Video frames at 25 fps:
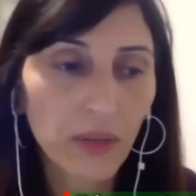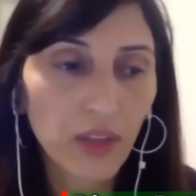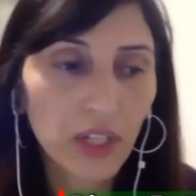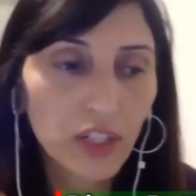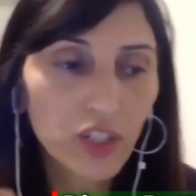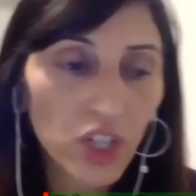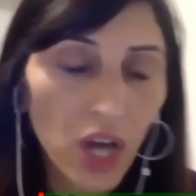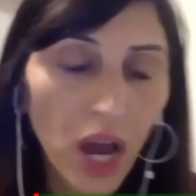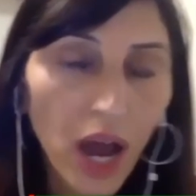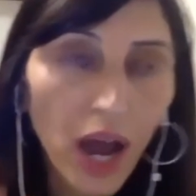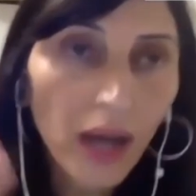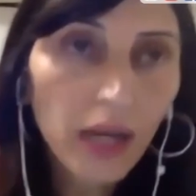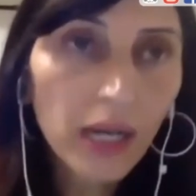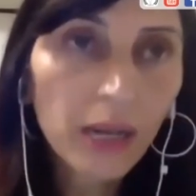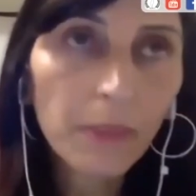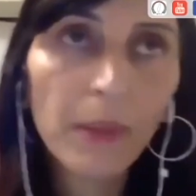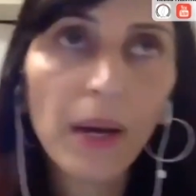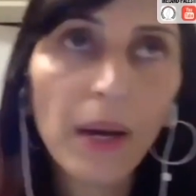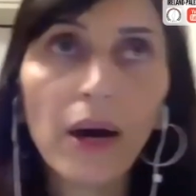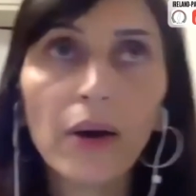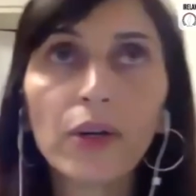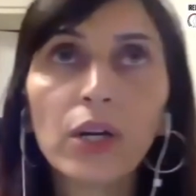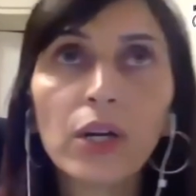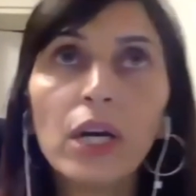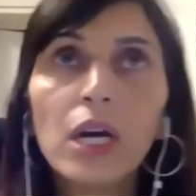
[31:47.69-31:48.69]
They talk
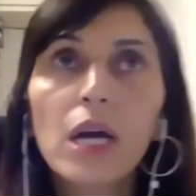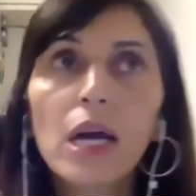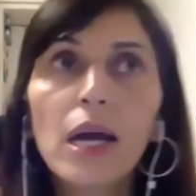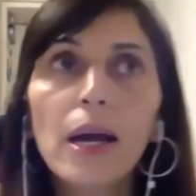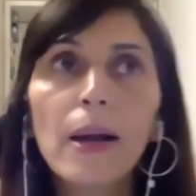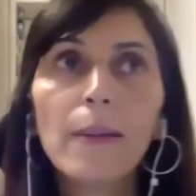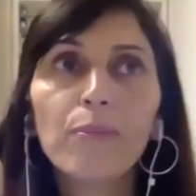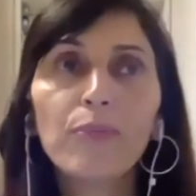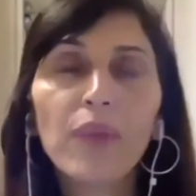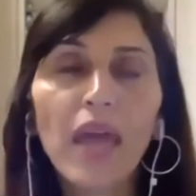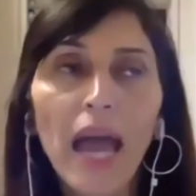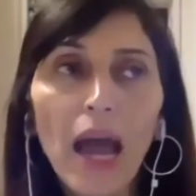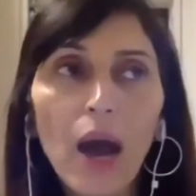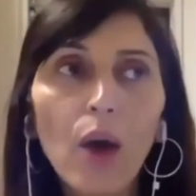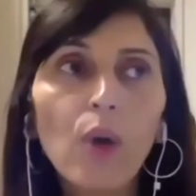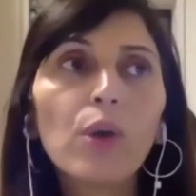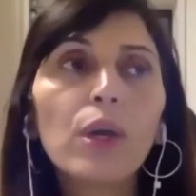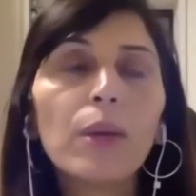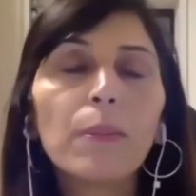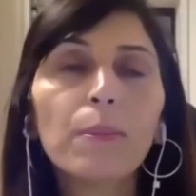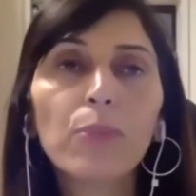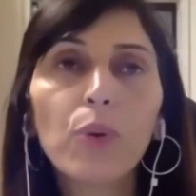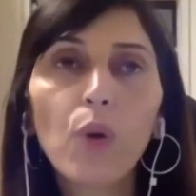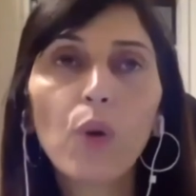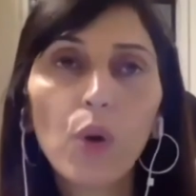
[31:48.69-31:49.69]
about how
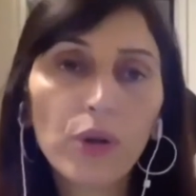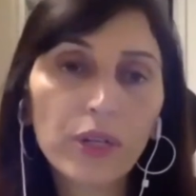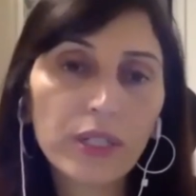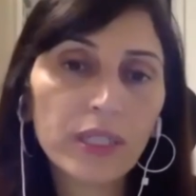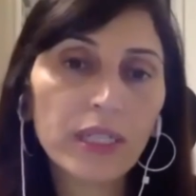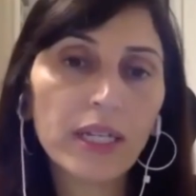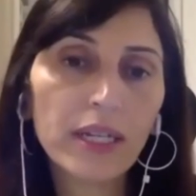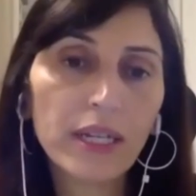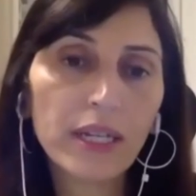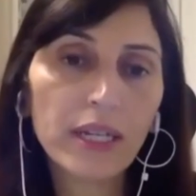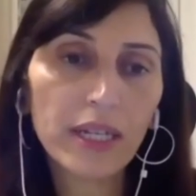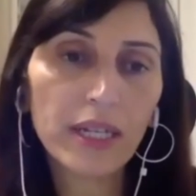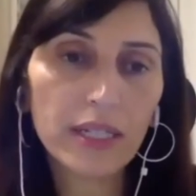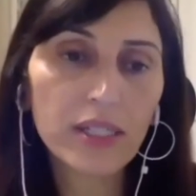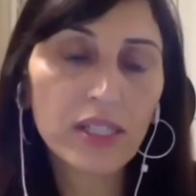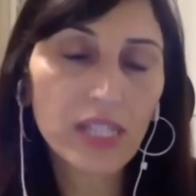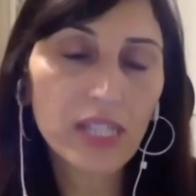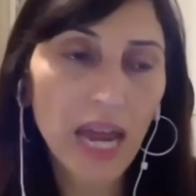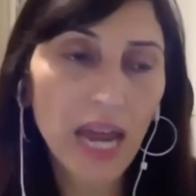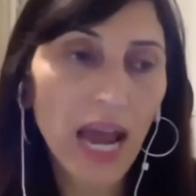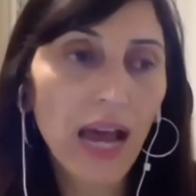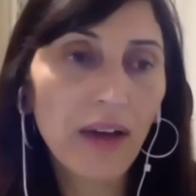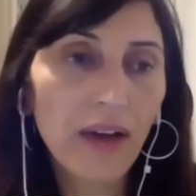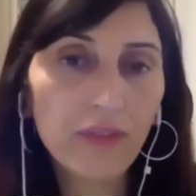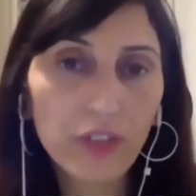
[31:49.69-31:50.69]
important it is to
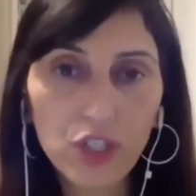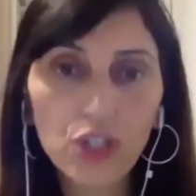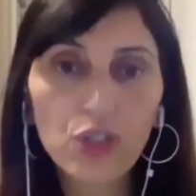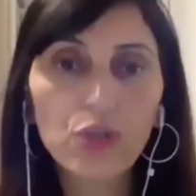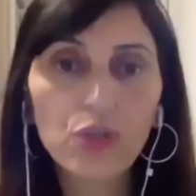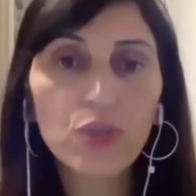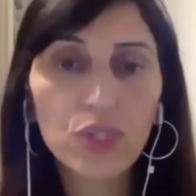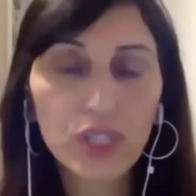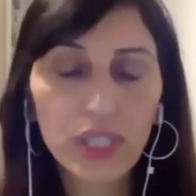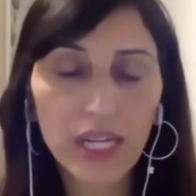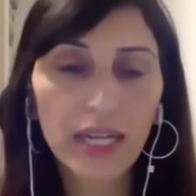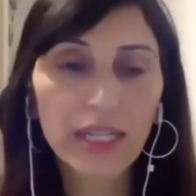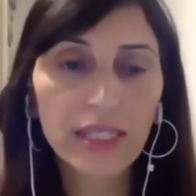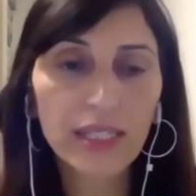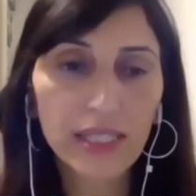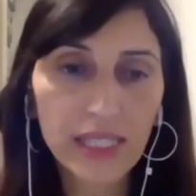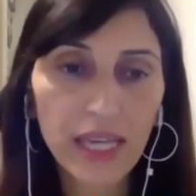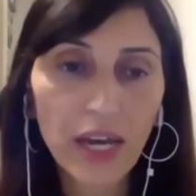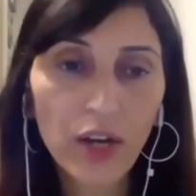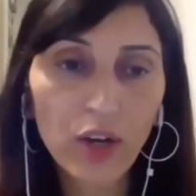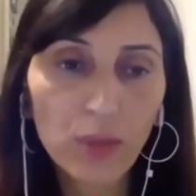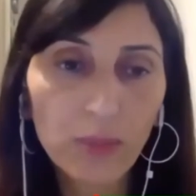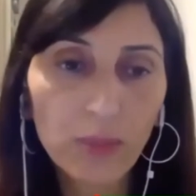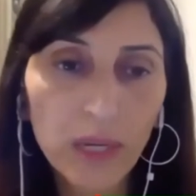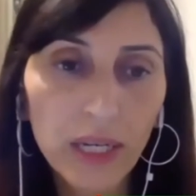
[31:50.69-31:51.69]
have a two-state
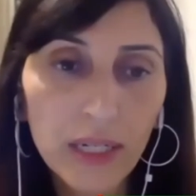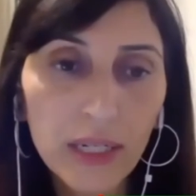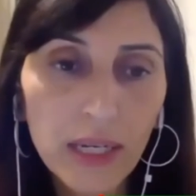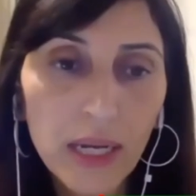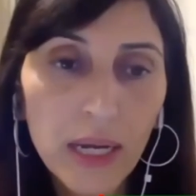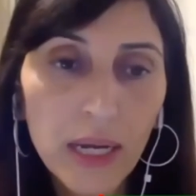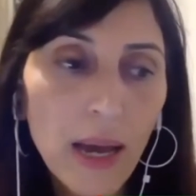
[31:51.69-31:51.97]
settlement,